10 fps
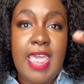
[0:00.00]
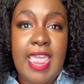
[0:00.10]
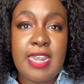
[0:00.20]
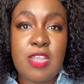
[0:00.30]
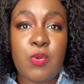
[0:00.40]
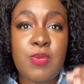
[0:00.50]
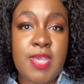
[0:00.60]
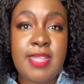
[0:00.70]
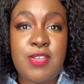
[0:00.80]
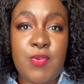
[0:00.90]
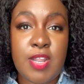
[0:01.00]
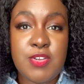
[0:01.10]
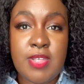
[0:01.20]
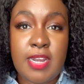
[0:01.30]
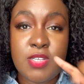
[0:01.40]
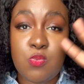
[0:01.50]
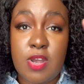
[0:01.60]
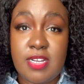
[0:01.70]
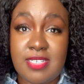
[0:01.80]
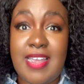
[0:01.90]
And the only way that you can do that is
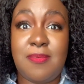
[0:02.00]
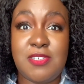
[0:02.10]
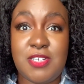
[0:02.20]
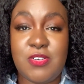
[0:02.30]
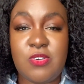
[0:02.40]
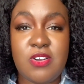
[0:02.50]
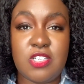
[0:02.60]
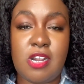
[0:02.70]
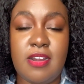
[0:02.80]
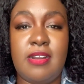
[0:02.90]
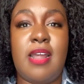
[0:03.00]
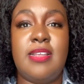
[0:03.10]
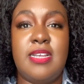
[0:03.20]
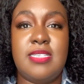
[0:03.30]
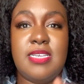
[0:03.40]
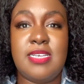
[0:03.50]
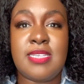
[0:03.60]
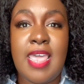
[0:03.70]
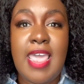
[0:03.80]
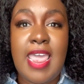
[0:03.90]
one, establishing who your target audience is,
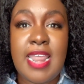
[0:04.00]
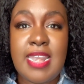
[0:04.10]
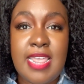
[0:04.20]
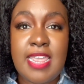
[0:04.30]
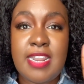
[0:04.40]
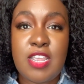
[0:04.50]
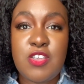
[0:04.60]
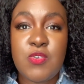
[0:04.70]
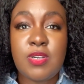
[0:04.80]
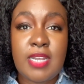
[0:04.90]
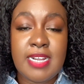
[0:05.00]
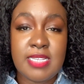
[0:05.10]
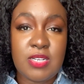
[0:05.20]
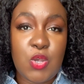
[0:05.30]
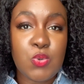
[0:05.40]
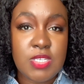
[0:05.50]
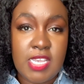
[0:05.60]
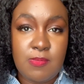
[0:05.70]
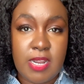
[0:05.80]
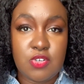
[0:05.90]
and then utilizing those
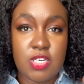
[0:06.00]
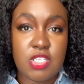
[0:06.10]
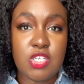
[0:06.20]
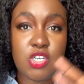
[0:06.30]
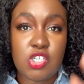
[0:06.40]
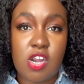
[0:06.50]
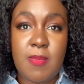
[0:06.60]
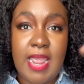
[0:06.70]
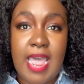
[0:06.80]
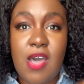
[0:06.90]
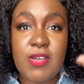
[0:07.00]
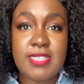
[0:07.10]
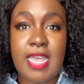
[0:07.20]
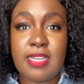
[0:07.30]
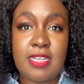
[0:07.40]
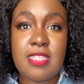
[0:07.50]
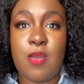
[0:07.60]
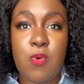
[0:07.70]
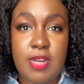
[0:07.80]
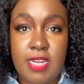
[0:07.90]
key metrics to determine how exactly they
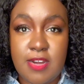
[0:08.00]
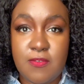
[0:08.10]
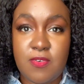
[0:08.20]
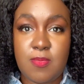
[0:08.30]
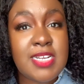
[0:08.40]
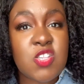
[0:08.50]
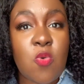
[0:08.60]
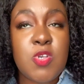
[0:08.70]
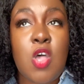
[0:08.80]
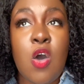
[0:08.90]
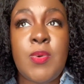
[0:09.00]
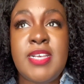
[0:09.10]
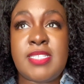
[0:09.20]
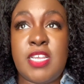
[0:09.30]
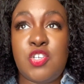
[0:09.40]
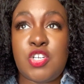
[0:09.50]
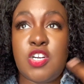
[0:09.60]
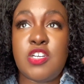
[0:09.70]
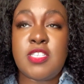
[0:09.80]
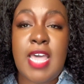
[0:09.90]
want to hear from you. This almost always
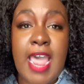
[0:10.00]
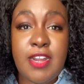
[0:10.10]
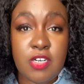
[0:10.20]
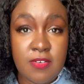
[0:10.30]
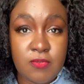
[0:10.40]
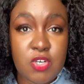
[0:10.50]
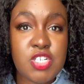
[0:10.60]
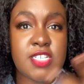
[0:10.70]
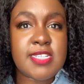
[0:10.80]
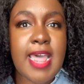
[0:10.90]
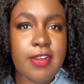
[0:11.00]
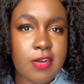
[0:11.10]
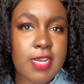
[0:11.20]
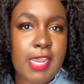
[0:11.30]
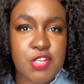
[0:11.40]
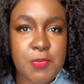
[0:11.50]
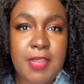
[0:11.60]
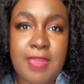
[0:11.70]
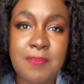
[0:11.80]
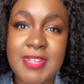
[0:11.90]
ensures higher conversions, higher
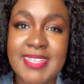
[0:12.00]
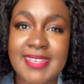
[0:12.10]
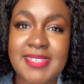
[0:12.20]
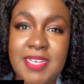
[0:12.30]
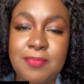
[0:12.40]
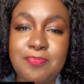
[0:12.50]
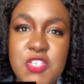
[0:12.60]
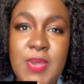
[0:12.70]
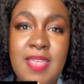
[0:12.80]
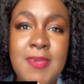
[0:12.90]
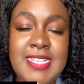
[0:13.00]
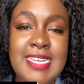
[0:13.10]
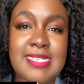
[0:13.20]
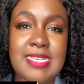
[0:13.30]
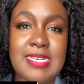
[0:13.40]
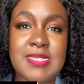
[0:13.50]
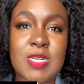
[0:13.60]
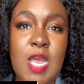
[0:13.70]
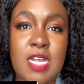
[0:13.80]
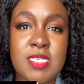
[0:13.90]
engagement. A/B testing. So A/B testing is a
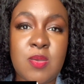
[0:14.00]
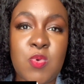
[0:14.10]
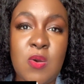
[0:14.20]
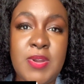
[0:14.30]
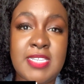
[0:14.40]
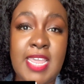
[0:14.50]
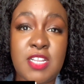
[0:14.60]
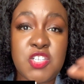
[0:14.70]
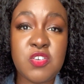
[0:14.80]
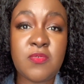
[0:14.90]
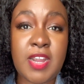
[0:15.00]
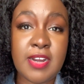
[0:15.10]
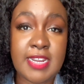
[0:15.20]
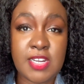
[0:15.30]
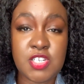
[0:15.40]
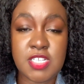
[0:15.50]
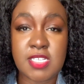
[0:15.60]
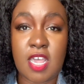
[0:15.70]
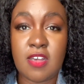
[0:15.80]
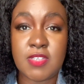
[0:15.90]
concept where we take two variations
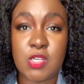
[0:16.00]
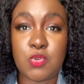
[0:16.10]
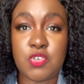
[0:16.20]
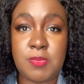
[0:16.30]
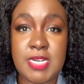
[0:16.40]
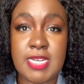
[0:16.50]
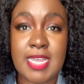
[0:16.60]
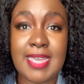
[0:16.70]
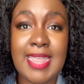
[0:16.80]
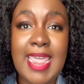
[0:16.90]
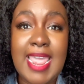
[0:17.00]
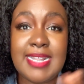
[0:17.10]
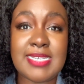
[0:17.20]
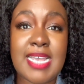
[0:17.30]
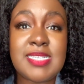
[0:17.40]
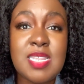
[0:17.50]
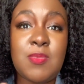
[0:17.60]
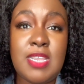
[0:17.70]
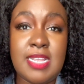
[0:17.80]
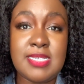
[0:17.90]
of social media and test them
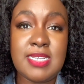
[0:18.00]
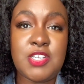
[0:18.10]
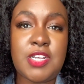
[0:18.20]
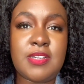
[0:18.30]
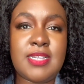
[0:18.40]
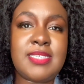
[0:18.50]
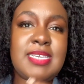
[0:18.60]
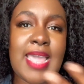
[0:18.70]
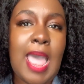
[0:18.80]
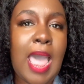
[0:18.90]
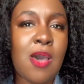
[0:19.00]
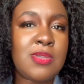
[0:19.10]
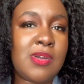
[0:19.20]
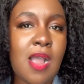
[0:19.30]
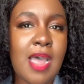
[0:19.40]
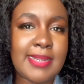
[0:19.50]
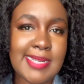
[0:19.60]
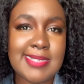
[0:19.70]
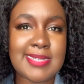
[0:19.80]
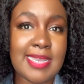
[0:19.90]
against each other to see how your
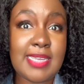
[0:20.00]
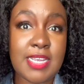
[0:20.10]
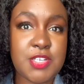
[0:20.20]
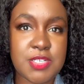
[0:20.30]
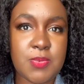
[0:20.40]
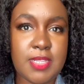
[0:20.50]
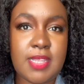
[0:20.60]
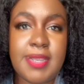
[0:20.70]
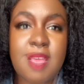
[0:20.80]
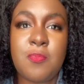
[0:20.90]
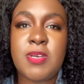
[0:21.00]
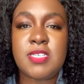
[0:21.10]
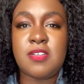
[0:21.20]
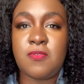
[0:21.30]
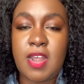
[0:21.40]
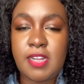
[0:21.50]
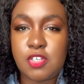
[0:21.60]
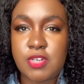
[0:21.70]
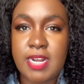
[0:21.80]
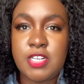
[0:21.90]
audience engages with it. Help us define your
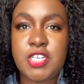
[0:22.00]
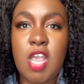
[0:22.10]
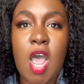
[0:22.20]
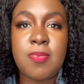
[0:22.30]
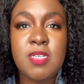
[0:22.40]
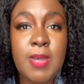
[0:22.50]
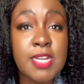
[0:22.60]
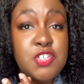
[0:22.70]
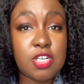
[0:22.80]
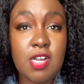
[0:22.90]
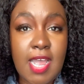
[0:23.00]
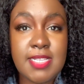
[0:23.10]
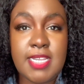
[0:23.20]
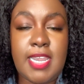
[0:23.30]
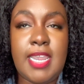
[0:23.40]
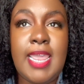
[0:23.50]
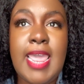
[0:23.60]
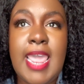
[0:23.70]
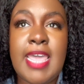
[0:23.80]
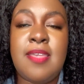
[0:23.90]
strategy, optimize your content,
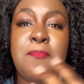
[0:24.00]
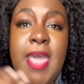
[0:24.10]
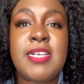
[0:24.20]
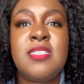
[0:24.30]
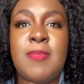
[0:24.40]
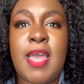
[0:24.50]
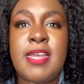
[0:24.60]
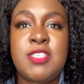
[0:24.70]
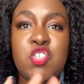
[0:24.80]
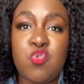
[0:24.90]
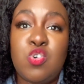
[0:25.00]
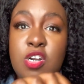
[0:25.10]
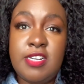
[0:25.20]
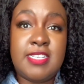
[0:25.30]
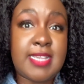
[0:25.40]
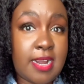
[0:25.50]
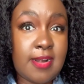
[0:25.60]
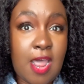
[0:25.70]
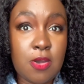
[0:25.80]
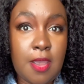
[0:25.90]
and then maximize your
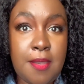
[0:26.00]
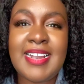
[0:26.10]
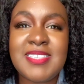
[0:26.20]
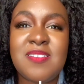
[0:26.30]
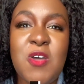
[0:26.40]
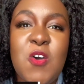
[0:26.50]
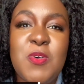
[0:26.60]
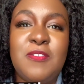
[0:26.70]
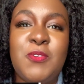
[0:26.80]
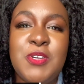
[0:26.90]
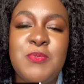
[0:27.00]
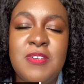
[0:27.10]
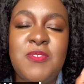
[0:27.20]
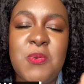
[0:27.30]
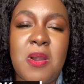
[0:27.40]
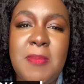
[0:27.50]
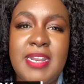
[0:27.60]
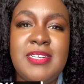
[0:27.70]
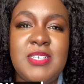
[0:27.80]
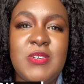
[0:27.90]
desired outcome. That's some homework for you. If you are
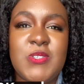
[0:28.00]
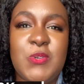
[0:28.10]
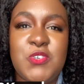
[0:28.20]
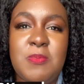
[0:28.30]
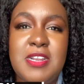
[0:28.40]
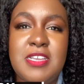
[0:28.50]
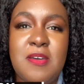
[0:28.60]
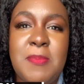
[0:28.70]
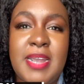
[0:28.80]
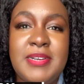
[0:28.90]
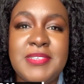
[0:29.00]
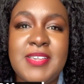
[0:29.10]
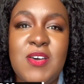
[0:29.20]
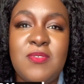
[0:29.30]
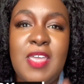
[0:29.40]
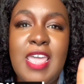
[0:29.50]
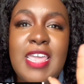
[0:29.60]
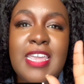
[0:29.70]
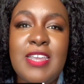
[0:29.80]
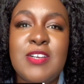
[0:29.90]
managing your social media by yourself,
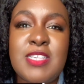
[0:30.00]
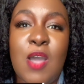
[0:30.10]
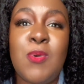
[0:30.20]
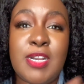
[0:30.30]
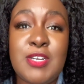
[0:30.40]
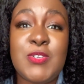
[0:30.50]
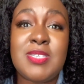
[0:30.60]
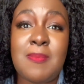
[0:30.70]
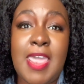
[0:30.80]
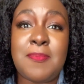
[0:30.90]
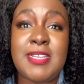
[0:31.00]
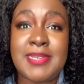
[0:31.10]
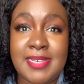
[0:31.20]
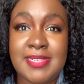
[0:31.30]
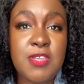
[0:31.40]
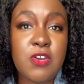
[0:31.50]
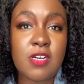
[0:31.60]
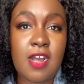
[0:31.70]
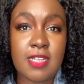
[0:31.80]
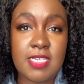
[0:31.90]
here's how we're going to do some A/B testing. Your
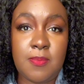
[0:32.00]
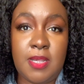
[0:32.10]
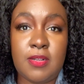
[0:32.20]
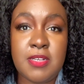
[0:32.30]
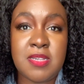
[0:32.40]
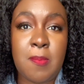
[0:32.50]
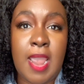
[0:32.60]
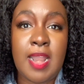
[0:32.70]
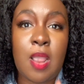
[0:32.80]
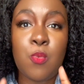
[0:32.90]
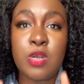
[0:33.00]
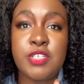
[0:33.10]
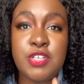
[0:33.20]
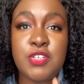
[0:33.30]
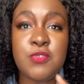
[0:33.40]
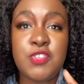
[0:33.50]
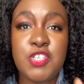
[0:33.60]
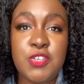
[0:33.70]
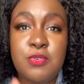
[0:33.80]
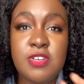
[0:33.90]
content pillars in mind, I want you to do
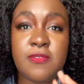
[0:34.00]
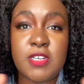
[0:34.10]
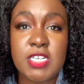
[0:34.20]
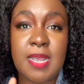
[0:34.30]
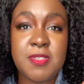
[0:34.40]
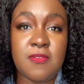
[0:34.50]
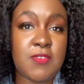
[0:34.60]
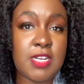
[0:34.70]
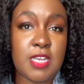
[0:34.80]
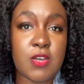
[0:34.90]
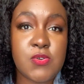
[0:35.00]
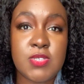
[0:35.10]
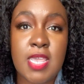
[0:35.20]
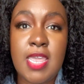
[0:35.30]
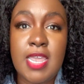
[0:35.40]
2 different types of videos.